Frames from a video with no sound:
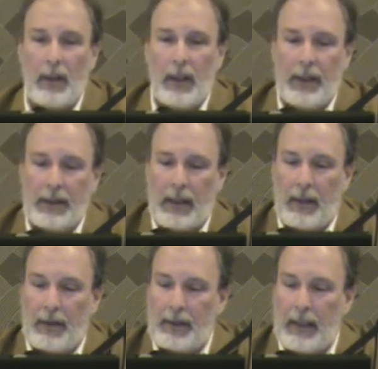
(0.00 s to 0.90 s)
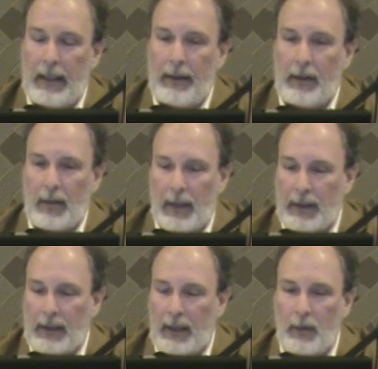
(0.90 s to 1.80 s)
and cells. And then, as I
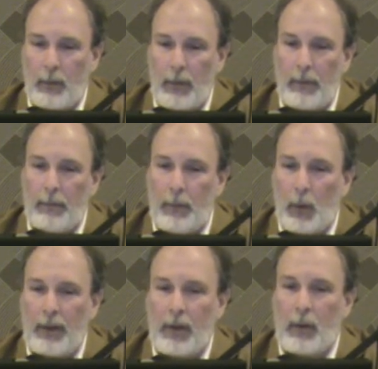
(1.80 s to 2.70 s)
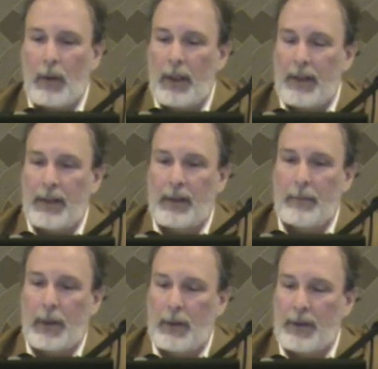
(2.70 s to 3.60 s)
said, important to correlate these
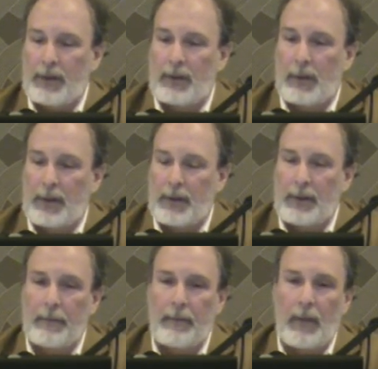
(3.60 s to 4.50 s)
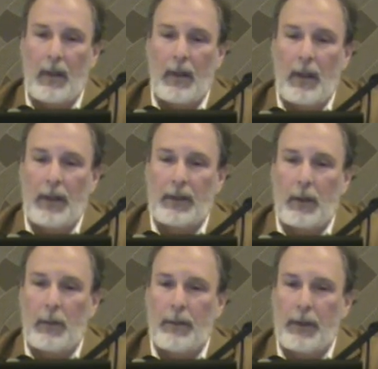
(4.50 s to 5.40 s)
components and sources.
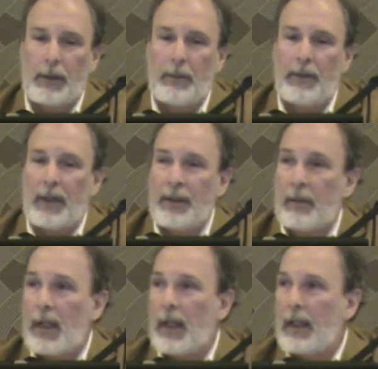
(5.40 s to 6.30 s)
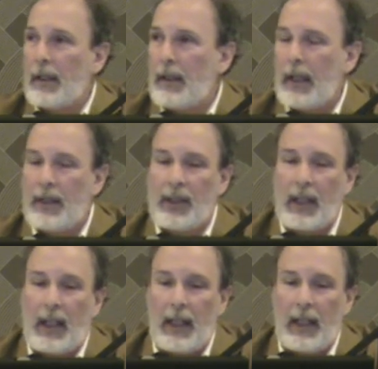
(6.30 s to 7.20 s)
So this has been funded by
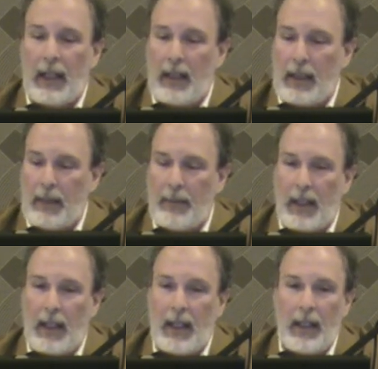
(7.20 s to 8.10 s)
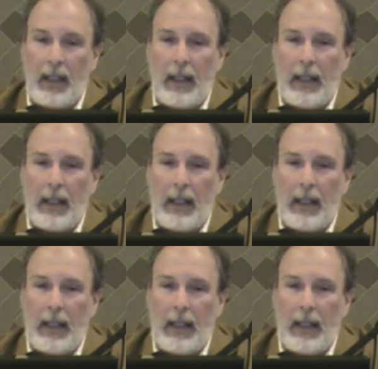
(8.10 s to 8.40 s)
HEI and EPA,